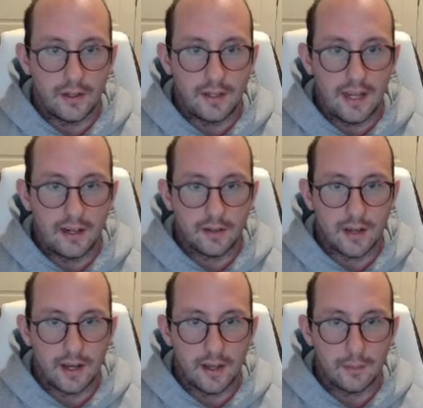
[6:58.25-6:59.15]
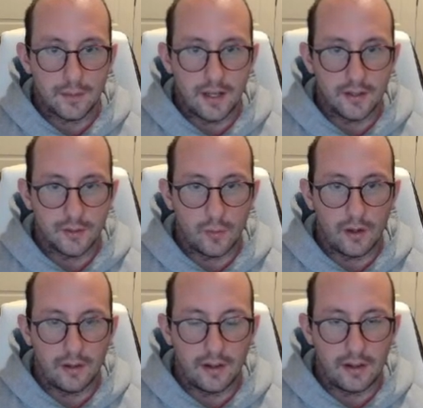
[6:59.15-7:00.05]
data types as
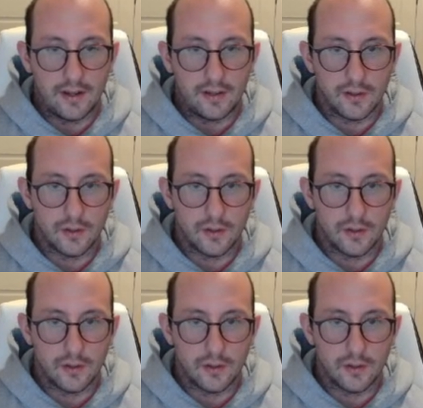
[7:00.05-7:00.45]
well that it is.